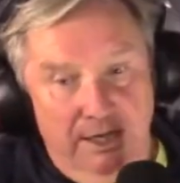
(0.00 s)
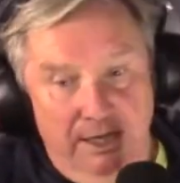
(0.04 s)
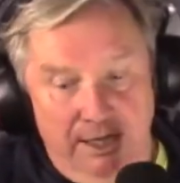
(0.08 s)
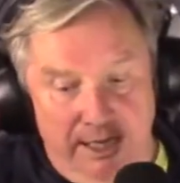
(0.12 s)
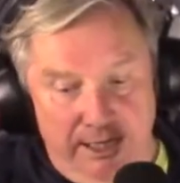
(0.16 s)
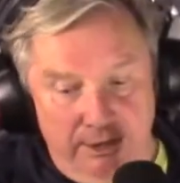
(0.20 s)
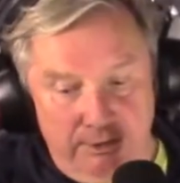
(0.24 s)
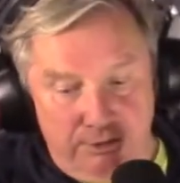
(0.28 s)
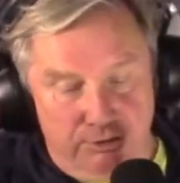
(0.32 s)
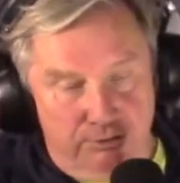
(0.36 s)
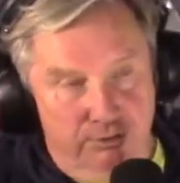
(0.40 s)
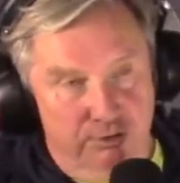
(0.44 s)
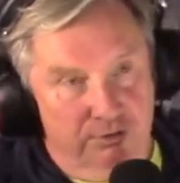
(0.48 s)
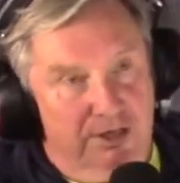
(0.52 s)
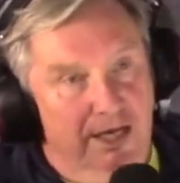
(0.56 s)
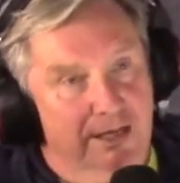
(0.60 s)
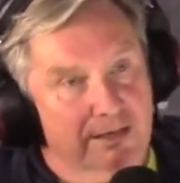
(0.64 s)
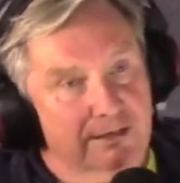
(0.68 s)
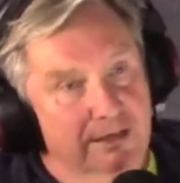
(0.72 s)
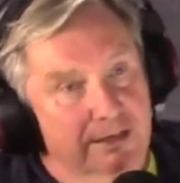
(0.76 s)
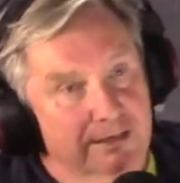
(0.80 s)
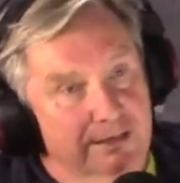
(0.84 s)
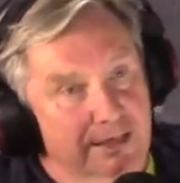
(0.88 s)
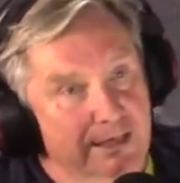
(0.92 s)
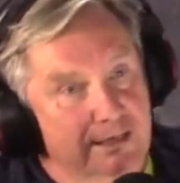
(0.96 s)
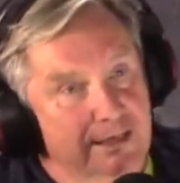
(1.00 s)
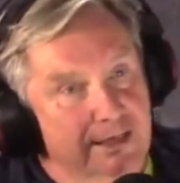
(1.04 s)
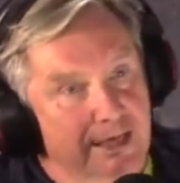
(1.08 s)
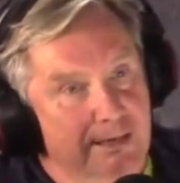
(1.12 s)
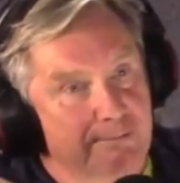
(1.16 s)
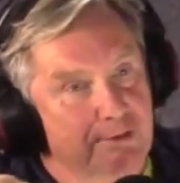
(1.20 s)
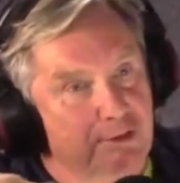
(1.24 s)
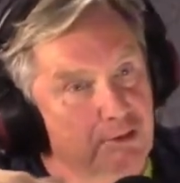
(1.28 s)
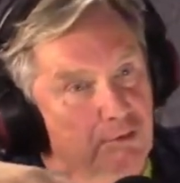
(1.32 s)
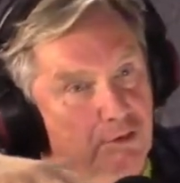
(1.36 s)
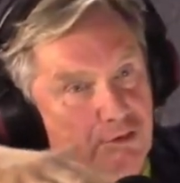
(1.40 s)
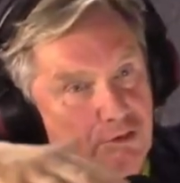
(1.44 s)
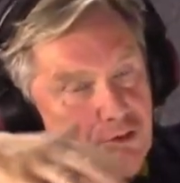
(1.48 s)
And it's through that I then came
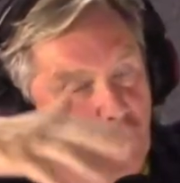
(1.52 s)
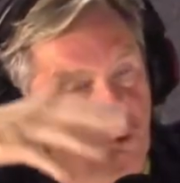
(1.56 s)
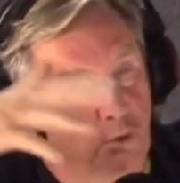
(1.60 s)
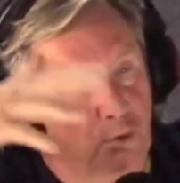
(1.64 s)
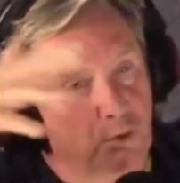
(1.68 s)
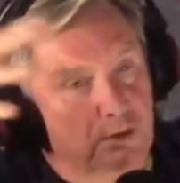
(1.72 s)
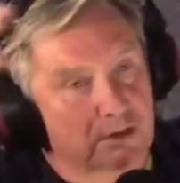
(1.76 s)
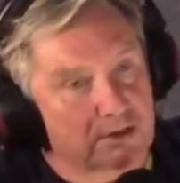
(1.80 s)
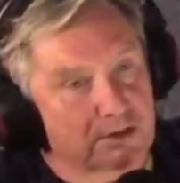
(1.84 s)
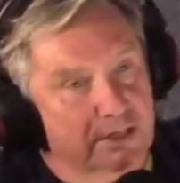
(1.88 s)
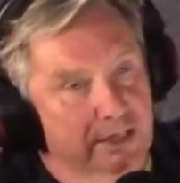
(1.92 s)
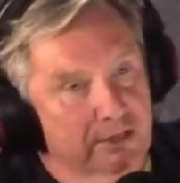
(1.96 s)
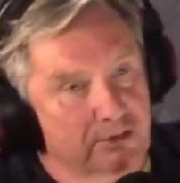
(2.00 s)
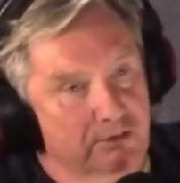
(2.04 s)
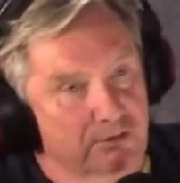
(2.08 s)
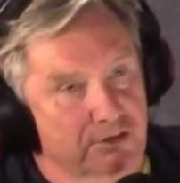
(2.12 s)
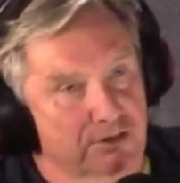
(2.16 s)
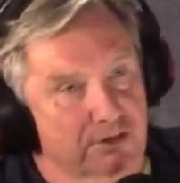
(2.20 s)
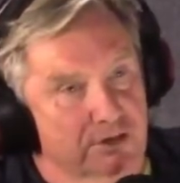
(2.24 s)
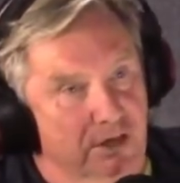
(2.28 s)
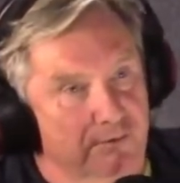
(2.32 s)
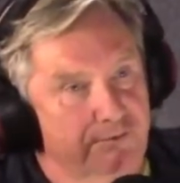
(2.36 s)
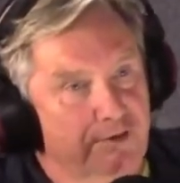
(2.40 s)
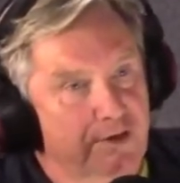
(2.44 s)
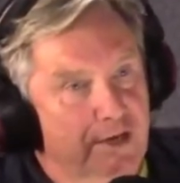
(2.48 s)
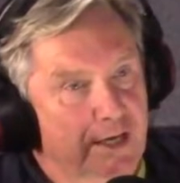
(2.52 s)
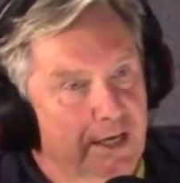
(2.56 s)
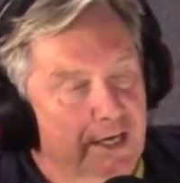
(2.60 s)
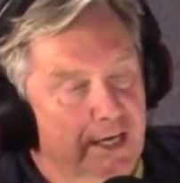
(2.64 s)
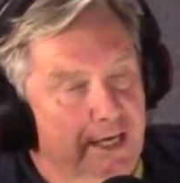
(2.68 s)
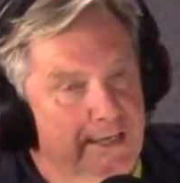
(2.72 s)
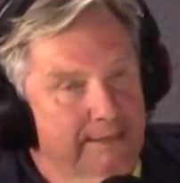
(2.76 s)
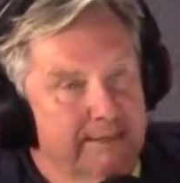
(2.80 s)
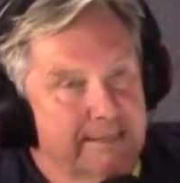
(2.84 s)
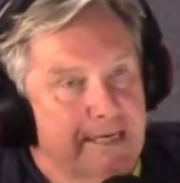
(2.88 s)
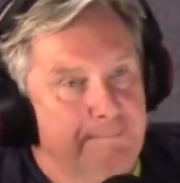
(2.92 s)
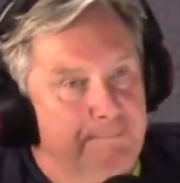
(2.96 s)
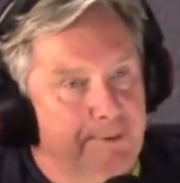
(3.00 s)
across all this extra stuff
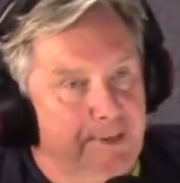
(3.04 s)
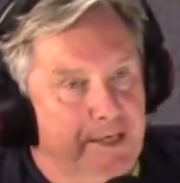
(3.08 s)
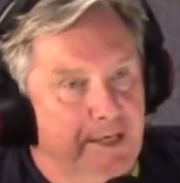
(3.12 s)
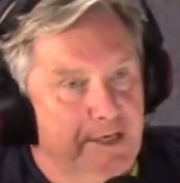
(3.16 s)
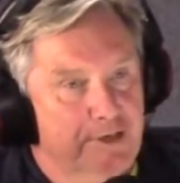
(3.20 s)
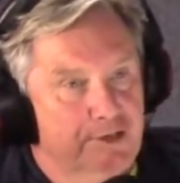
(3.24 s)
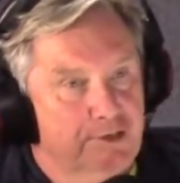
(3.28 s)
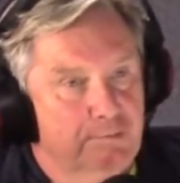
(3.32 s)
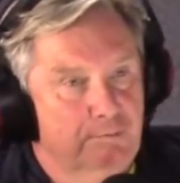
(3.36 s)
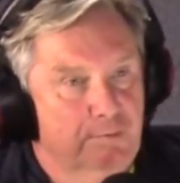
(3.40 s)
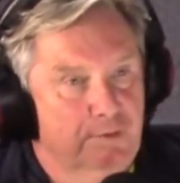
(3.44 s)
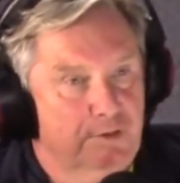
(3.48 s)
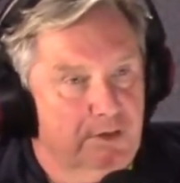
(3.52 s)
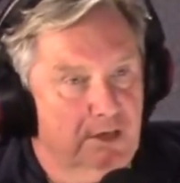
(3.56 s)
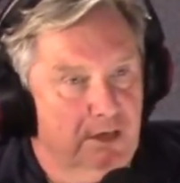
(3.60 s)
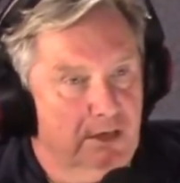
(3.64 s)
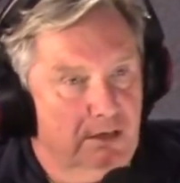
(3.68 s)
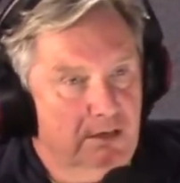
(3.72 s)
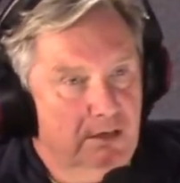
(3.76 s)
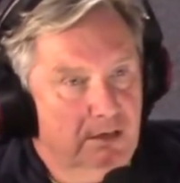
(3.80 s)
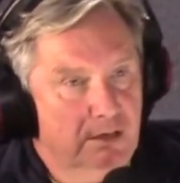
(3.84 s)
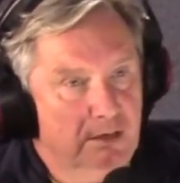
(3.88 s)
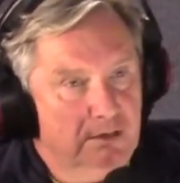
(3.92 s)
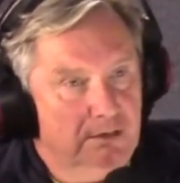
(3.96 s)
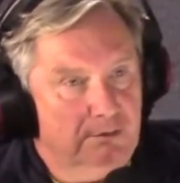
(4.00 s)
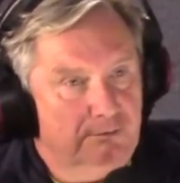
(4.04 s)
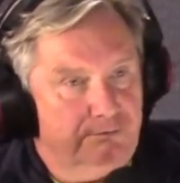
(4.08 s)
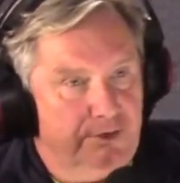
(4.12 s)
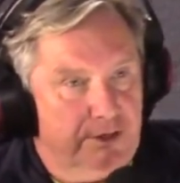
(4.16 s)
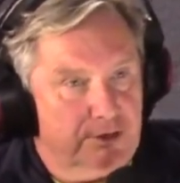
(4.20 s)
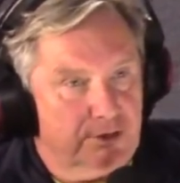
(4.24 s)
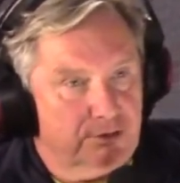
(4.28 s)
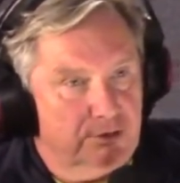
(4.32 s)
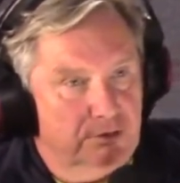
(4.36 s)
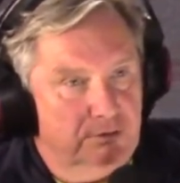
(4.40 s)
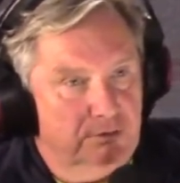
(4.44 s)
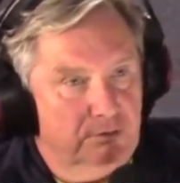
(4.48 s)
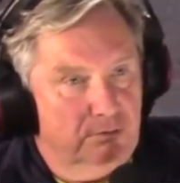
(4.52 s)
and its application within the
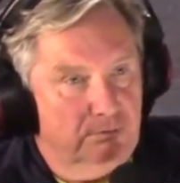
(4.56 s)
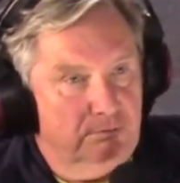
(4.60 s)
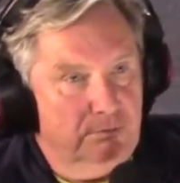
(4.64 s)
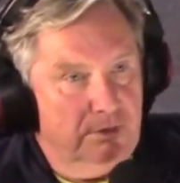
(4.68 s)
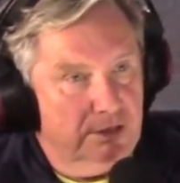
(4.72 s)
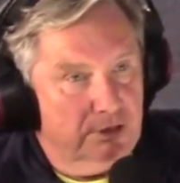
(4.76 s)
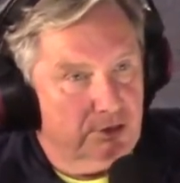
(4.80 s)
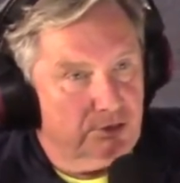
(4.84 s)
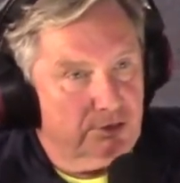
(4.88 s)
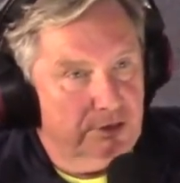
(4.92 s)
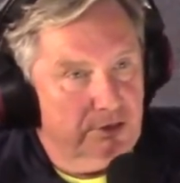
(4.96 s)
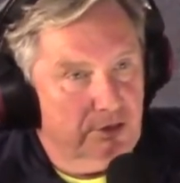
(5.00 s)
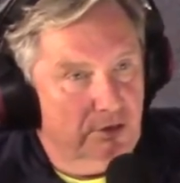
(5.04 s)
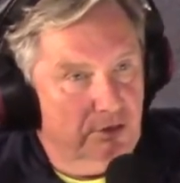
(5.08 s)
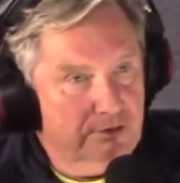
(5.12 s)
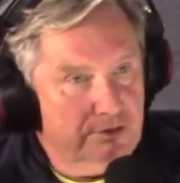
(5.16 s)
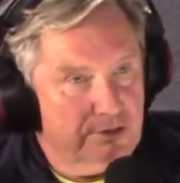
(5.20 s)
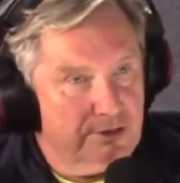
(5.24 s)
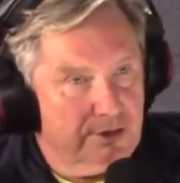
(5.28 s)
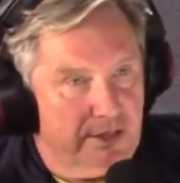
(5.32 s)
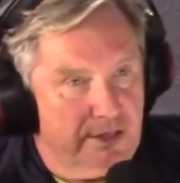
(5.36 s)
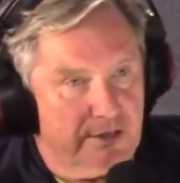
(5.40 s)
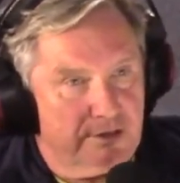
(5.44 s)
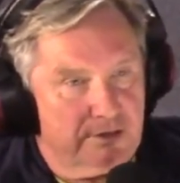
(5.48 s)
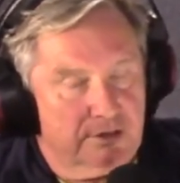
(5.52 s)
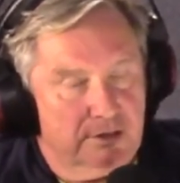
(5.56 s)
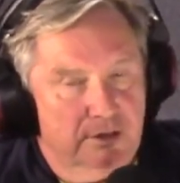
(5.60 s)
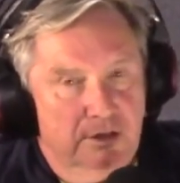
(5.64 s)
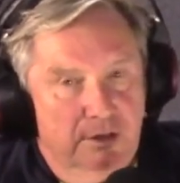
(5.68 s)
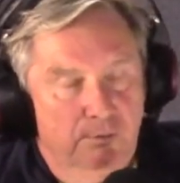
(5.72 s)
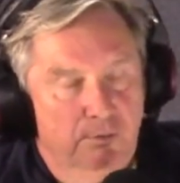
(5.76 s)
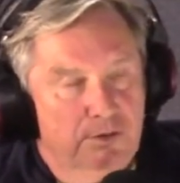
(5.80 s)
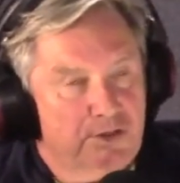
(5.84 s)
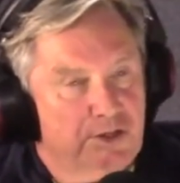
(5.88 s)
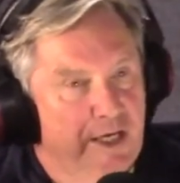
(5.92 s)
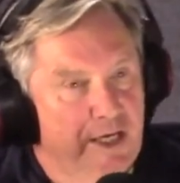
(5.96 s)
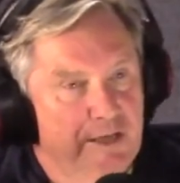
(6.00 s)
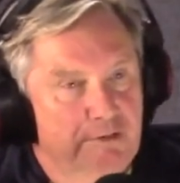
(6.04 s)
veteran or military context,
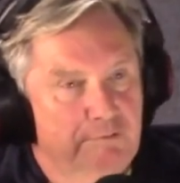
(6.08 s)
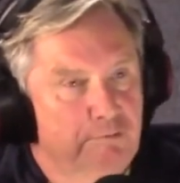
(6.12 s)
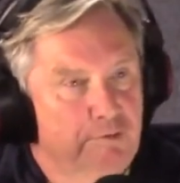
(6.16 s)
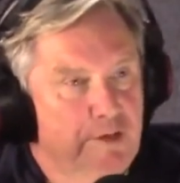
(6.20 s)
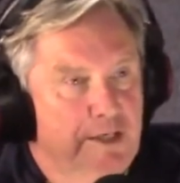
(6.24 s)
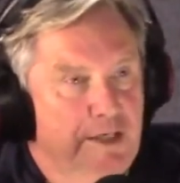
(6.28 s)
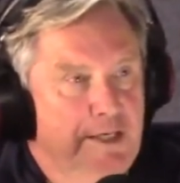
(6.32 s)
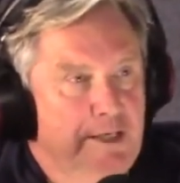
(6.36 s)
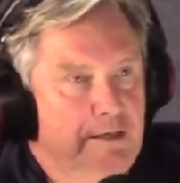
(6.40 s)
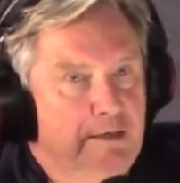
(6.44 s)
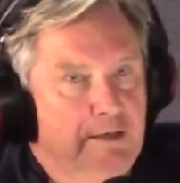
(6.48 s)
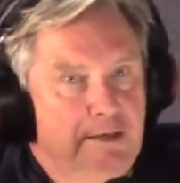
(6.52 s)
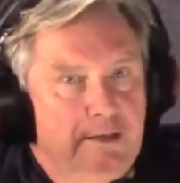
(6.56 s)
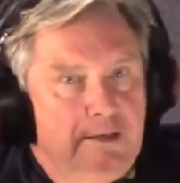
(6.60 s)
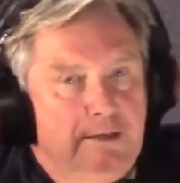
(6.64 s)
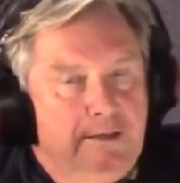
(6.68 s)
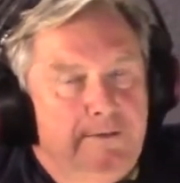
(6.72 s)
which I had really